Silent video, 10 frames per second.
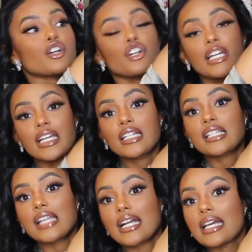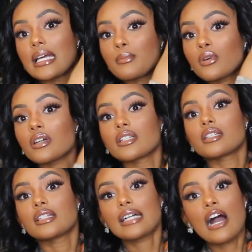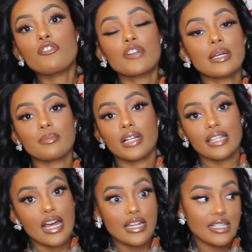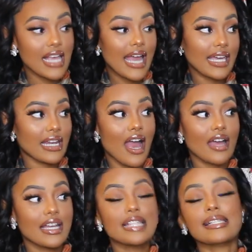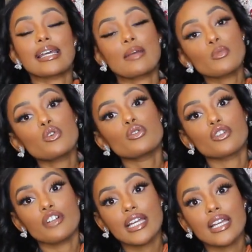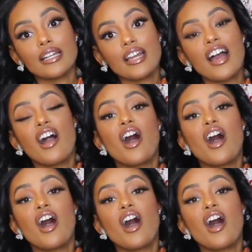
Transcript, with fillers: green, it's like a look how freaking pretty that is. I cannot. It's an emerald green